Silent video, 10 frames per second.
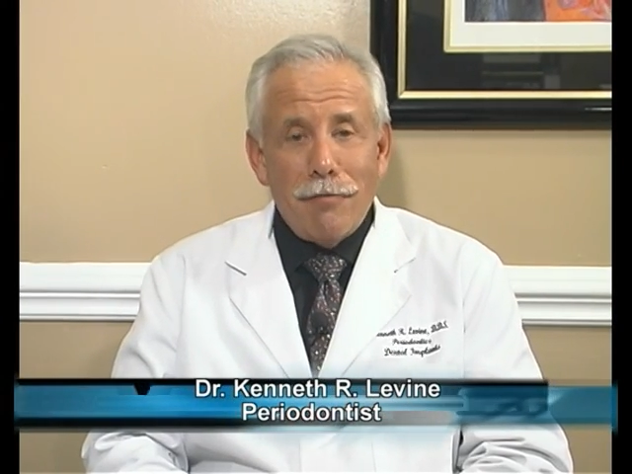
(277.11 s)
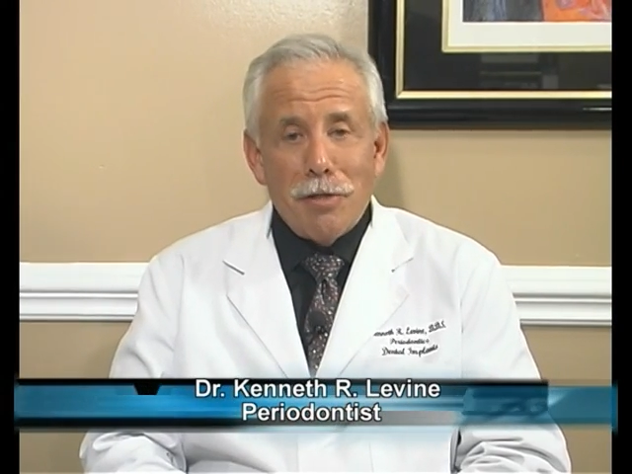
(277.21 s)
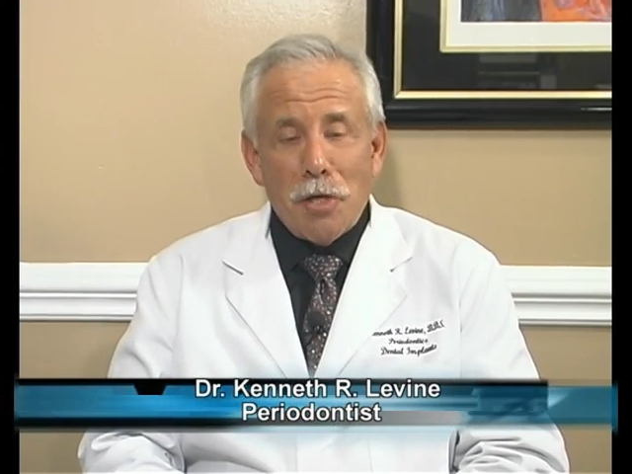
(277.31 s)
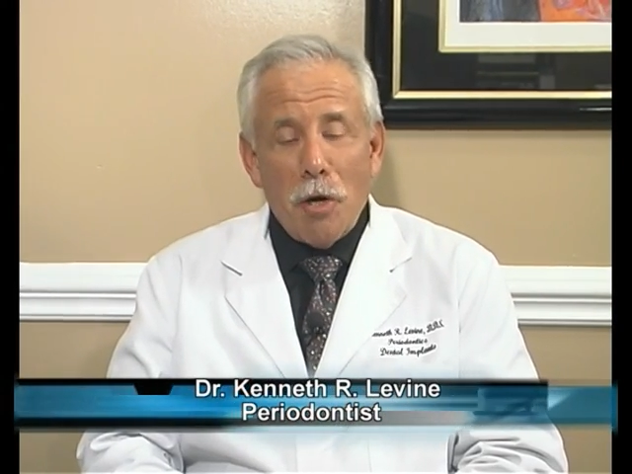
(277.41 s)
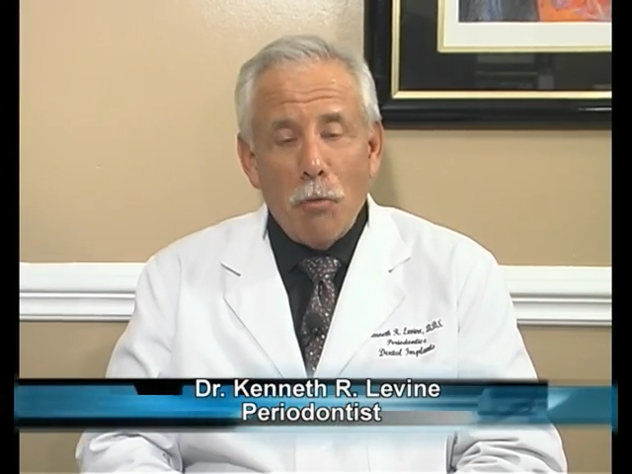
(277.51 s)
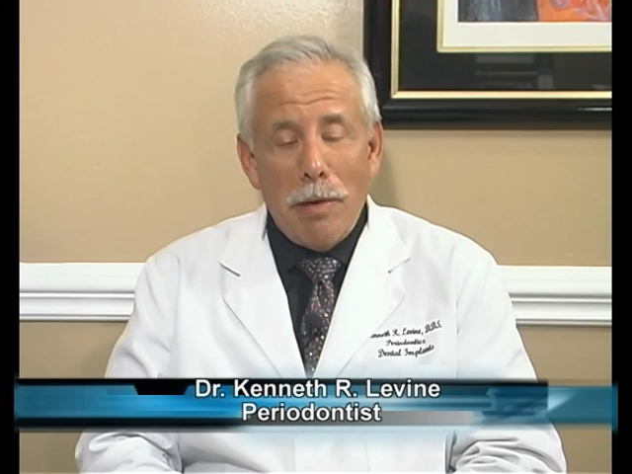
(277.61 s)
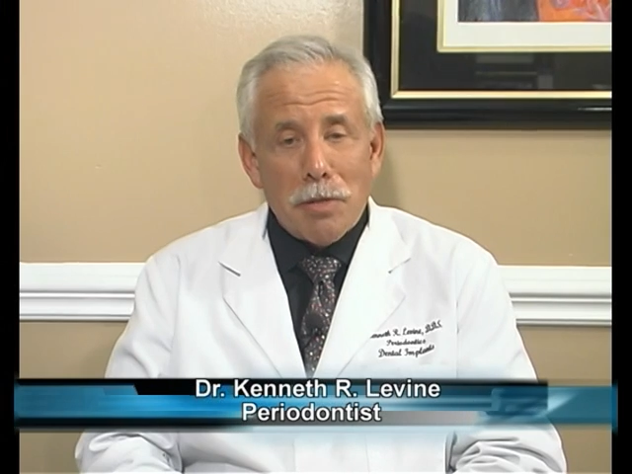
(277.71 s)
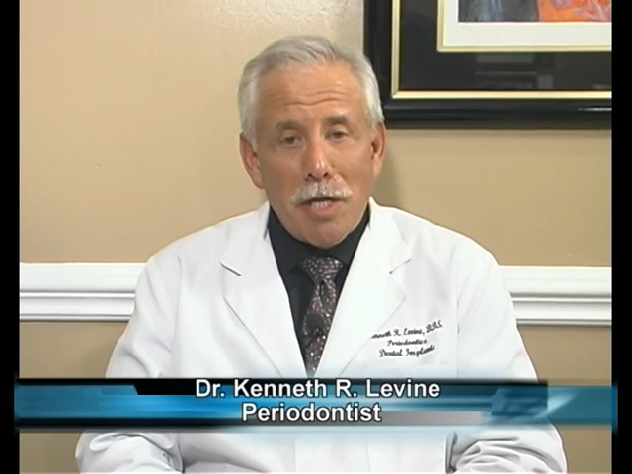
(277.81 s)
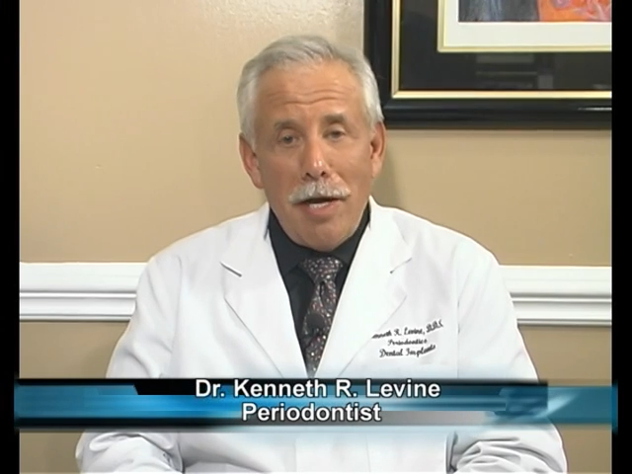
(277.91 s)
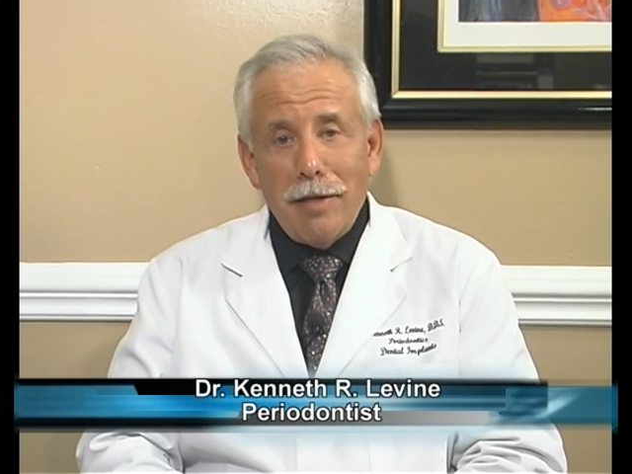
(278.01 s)
Visit our
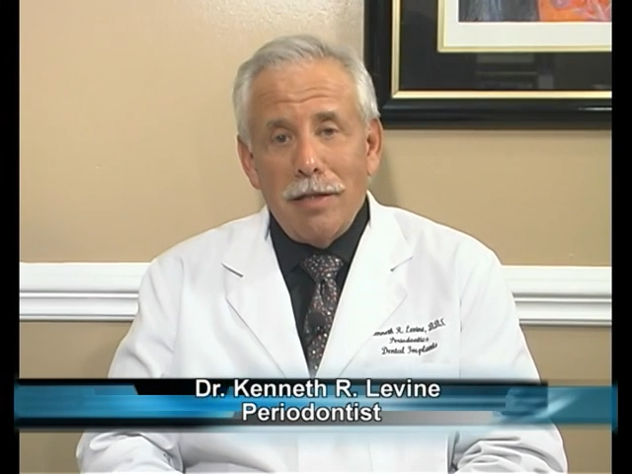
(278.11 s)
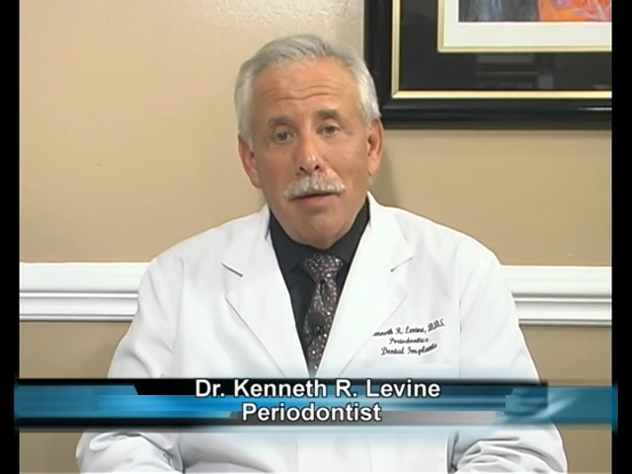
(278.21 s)
website at